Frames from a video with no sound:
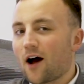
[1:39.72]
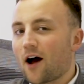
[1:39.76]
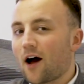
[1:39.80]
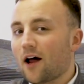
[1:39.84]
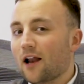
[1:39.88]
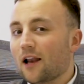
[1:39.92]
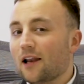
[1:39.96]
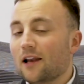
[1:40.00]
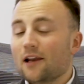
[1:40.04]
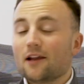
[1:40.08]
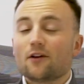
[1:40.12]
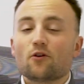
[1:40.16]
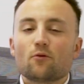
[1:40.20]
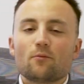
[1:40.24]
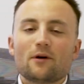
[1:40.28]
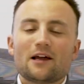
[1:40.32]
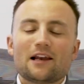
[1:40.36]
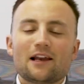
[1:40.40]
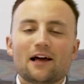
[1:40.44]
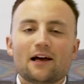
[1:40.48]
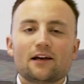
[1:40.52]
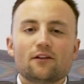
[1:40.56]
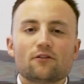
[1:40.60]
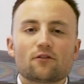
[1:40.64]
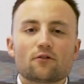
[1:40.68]
a little bit
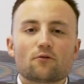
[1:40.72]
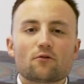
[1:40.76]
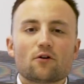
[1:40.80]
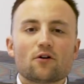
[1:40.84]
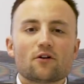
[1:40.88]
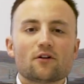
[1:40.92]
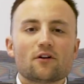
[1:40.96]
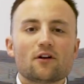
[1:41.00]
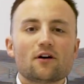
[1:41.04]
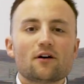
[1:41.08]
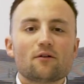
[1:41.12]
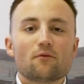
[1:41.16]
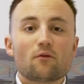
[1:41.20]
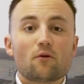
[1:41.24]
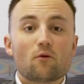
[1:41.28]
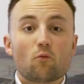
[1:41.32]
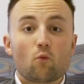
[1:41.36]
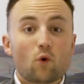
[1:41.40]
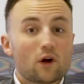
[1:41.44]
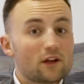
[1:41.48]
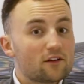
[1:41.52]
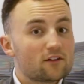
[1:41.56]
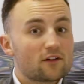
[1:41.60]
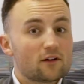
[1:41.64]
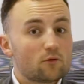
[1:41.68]
later on,
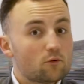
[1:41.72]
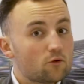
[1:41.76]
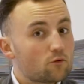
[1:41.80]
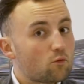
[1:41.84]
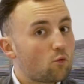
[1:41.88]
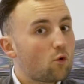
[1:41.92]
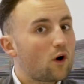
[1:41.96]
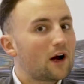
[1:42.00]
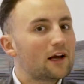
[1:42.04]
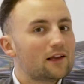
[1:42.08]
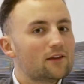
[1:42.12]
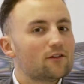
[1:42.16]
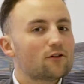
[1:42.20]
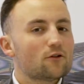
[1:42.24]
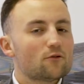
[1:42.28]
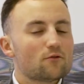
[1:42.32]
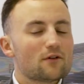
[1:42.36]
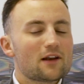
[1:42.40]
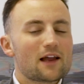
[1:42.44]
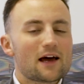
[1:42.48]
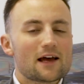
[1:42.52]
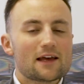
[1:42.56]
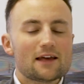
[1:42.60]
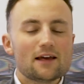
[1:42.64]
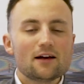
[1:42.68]
once it was way too
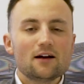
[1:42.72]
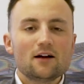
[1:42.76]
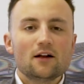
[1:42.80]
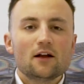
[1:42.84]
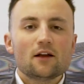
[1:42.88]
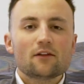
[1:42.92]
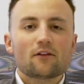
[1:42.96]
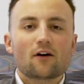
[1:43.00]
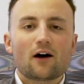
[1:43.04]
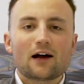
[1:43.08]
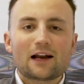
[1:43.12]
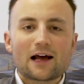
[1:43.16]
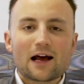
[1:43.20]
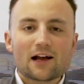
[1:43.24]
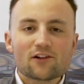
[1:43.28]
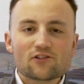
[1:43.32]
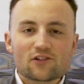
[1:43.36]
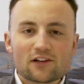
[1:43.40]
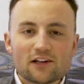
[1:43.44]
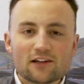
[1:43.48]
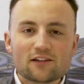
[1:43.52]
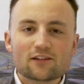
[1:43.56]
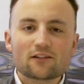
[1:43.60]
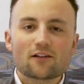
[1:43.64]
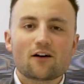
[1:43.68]
late, that I'd
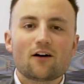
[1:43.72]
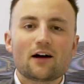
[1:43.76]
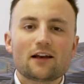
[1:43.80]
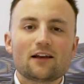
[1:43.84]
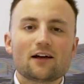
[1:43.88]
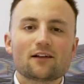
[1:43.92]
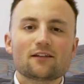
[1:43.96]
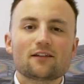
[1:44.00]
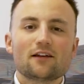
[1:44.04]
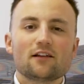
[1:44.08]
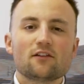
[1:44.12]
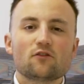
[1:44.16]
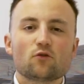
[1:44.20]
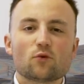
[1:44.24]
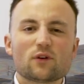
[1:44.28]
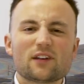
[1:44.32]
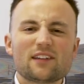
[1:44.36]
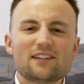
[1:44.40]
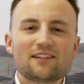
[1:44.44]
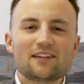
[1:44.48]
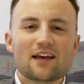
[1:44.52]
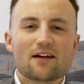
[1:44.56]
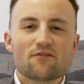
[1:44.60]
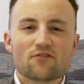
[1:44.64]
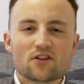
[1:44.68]
actually signed us into a
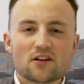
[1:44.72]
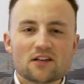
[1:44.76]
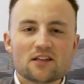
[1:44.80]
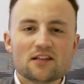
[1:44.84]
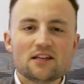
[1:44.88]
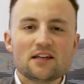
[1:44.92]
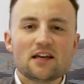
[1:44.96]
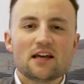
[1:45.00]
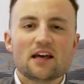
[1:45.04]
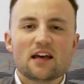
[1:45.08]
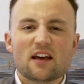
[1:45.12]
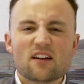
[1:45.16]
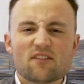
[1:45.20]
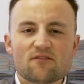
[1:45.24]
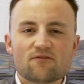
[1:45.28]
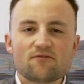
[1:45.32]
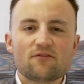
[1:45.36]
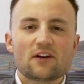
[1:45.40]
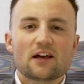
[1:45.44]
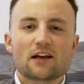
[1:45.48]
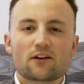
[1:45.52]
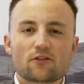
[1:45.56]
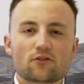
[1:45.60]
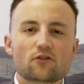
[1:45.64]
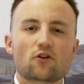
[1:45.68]
7-year
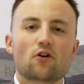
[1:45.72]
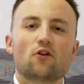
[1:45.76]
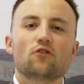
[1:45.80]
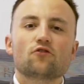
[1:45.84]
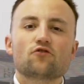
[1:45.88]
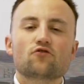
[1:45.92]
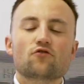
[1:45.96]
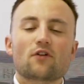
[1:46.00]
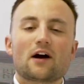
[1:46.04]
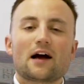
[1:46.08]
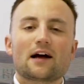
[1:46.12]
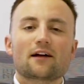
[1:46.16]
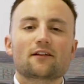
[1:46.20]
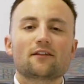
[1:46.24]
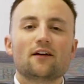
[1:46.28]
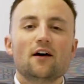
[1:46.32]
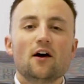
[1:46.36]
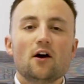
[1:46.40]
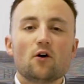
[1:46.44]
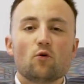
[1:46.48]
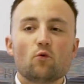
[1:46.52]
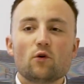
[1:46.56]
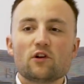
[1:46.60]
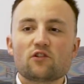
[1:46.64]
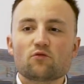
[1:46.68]
fixed contract,
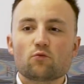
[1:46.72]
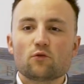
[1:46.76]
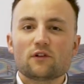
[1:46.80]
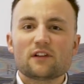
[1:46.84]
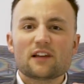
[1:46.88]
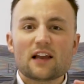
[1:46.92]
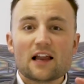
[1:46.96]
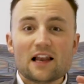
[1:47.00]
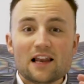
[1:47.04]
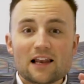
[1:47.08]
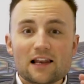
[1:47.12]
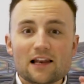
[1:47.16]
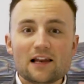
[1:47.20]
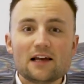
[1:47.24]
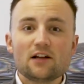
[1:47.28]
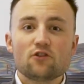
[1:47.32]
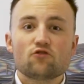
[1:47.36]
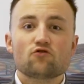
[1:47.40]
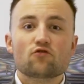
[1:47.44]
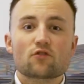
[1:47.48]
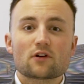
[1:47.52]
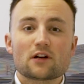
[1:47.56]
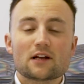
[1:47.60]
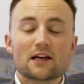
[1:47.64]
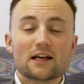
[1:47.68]
which was
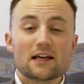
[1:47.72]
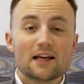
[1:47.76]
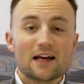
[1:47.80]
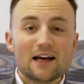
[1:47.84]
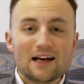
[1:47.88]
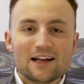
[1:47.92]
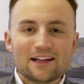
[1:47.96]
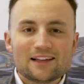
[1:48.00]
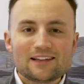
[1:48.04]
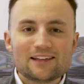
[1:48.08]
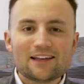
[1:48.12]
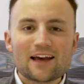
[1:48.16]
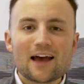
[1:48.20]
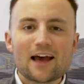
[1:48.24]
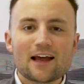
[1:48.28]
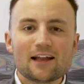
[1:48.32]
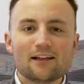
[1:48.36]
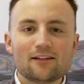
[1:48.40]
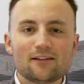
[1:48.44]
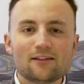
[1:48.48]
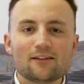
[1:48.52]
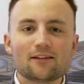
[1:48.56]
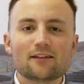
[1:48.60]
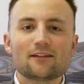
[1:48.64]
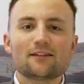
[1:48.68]
literally
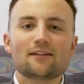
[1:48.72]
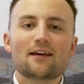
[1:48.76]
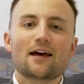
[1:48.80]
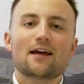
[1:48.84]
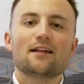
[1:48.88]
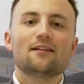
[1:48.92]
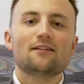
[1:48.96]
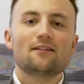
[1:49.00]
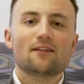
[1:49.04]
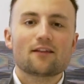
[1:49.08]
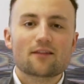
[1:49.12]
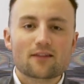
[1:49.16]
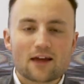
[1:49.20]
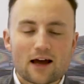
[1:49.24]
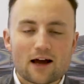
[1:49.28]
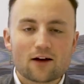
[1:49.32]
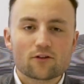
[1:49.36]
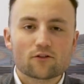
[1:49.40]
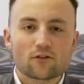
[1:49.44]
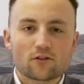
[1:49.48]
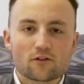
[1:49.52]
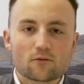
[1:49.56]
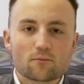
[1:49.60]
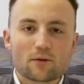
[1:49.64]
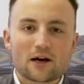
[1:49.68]
tens and tens of
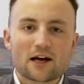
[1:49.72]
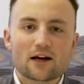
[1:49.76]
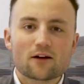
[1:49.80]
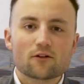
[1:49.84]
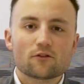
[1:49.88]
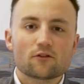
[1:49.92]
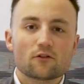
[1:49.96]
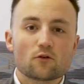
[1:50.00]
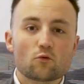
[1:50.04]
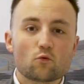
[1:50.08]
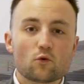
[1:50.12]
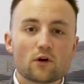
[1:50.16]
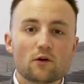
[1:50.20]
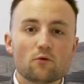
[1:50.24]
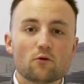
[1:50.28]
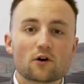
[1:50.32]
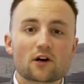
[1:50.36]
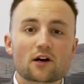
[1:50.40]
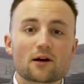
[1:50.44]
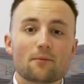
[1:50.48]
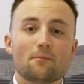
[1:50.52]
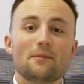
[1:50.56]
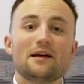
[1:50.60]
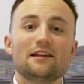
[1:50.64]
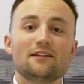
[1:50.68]
thousands of pounds that we were
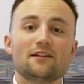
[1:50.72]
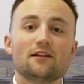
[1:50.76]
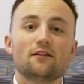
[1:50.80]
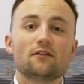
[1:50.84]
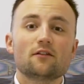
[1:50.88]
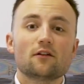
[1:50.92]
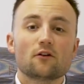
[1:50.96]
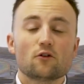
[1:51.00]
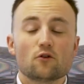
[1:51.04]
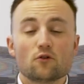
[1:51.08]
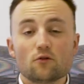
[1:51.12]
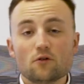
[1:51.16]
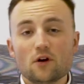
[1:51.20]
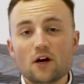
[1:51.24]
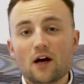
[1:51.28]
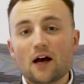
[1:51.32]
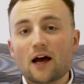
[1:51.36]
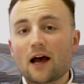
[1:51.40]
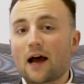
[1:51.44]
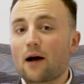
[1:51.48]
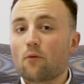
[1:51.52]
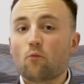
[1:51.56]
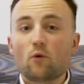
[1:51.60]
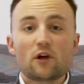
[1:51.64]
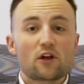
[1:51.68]
committed to
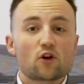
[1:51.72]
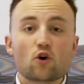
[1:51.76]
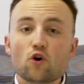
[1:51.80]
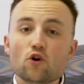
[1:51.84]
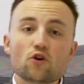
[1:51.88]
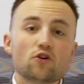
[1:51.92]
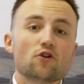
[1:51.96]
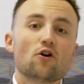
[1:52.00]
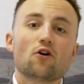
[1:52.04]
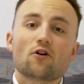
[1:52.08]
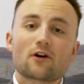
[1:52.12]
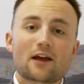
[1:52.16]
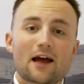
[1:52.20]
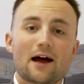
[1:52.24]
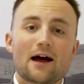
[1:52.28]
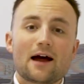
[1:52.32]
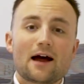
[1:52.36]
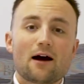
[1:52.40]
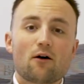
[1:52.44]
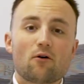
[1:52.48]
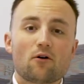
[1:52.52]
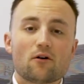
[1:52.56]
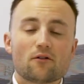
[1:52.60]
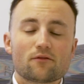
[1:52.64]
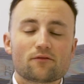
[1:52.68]
and we could not get
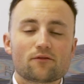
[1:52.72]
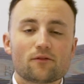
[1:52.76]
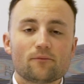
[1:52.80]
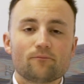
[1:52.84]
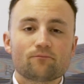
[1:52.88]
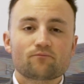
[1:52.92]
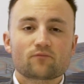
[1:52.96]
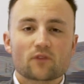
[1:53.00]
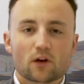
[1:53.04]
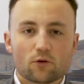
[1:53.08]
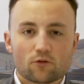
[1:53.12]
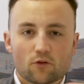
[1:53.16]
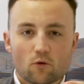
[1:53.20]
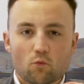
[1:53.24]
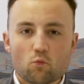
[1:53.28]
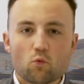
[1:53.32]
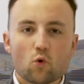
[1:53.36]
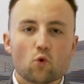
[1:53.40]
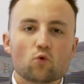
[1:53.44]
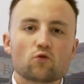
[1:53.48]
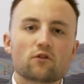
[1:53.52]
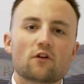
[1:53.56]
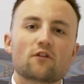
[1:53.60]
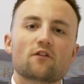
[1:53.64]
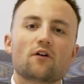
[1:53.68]
out of. It was a
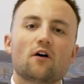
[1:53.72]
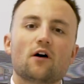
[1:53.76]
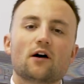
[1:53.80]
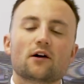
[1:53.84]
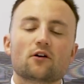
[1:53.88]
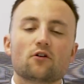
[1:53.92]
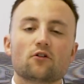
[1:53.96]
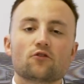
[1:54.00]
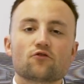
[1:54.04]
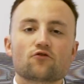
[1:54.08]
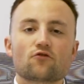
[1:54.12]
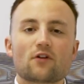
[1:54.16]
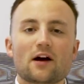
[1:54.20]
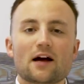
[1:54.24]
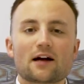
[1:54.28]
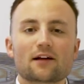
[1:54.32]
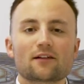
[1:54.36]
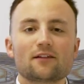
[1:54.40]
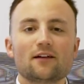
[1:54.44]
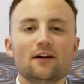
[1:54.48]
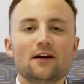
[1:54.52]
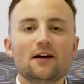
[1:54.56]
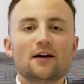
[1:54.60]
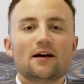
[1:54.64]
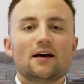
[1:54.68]
watertight
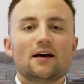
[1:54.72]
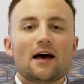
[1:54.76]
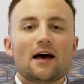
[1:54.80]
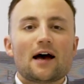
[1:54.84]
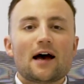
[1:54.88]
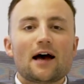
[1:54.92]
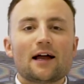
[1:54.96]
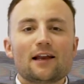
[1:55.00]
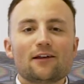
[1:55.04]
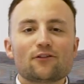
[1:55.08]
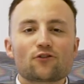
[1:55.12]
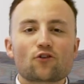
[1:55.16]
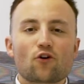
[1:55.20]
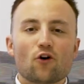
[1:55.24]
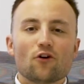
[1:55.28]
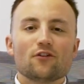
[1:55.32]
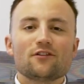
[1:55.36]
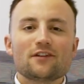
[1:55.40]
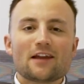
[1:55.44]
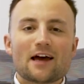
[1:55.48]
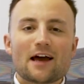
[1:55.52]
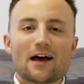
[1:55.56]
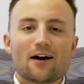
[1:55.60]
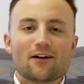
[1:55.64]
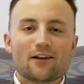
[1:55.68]
contract, and it's gone
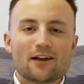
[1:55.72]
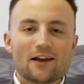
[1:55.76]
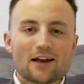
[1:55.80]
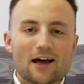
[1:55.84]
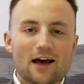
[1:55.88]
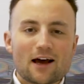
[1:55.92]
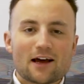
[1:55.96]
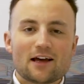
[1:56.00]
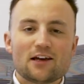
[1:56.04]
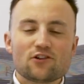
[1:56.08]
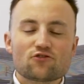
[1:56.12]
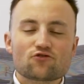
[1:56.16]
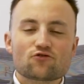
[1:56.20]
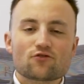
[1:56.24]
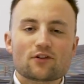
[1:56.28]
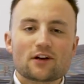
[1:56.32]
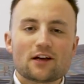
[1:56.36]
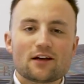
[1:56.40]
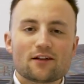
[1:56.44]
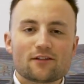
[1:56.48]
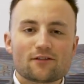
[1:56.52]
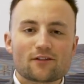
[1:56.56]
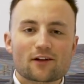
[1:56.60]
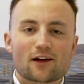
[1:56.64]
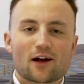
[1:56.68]
down in our history
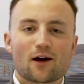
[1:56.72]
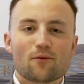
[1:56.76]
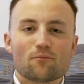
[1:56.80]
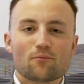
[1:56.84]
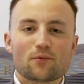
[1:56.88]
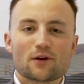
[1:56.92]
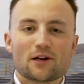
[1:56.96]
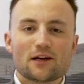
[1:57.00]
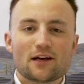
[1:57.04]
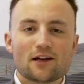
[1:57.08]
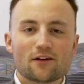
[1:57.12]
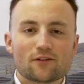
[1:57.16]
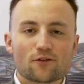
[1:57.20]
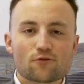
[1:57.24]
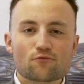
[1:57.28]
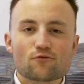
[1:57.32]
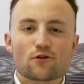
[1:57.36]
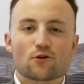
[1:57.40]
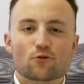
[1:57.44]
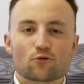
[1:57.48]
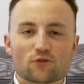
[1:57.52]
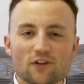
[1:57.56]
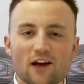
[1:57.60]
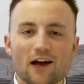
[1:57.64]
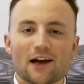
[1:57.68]
as the company as a
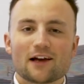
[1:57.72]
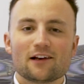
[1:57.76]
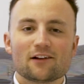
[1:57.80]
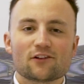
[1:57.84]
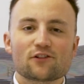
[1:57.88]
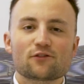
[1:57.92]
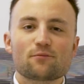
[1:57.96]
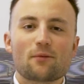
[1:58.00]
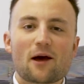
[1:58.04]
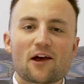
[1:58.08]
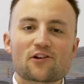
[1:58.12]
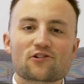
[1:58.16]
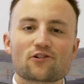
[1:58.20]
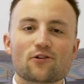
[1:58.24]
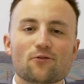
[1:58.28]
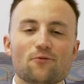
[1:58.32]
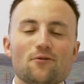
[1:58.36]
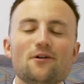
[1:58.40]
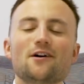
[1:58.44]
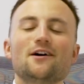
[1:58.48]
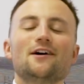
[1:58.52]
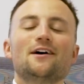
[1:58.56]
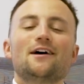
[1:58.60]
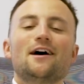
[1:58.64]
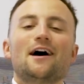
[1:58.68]
real Taylor special,
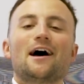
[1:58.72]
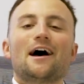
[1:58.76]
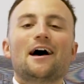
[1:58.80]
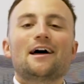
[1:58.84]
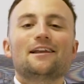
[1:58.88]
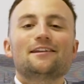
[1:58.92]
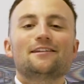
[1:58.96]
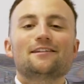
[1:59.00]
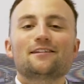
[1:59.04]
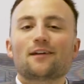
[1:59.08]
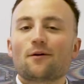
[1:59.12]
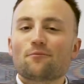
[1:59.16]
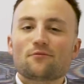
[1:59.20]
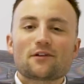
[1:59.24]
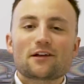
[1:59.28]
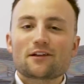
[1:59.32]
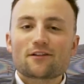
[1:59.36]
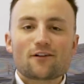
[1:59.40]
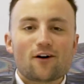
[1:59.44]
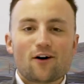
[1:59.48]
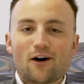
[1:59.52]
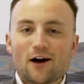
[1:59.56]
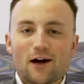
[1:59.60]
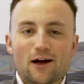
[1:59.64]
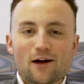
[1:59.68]
and something
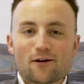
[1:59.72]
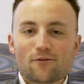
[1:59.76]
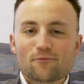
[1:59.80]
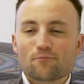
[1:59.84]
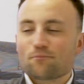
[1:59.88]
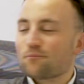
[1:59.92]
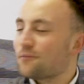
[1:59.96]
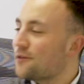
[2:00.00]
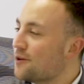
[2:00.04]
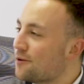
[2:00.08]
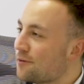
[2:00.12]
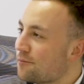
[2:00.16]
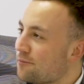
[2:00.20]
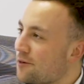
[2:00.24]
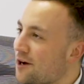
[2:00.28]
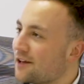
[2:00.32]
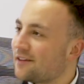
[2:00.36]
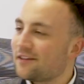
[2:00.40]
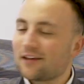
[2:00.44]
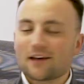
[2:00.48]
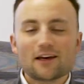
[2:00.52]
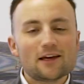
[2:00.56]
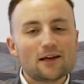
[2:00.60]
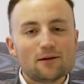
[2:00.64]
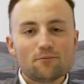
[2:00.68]
that my
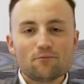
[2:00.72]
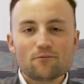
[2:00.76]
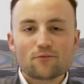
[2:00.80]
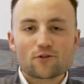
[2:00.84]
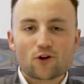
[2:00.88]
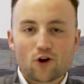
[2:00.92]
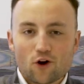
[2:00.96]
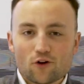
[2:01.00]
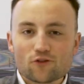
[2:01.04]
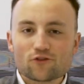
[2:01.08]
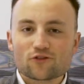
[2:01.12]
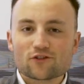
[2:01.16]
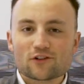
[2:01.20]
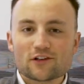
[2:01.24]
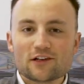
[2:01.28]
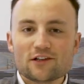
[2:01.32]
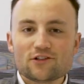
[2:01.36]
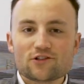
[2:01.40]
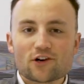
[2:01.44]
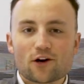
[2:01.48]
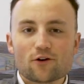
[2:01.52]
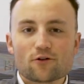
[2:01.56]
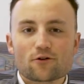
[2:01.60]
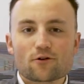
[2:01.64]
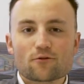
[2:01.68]
team constantly
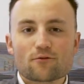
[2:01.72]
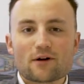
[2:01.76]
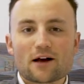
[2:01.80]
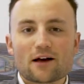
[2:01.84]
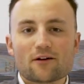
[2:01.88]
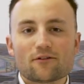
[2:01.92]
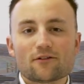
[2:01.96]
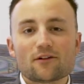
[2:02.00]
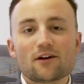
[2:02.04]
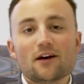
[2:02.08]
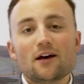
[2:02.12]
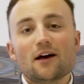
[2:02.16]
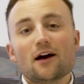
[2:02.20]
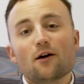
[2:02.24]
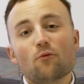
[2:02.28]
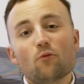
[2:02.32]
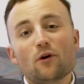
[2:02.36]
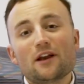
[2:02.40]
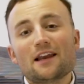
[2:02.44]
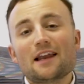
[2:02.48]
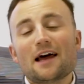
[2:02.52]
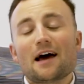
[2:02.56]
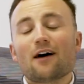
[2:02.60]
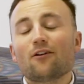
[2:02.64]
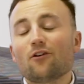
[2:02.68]
joke around, and we're
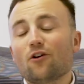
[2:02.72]
now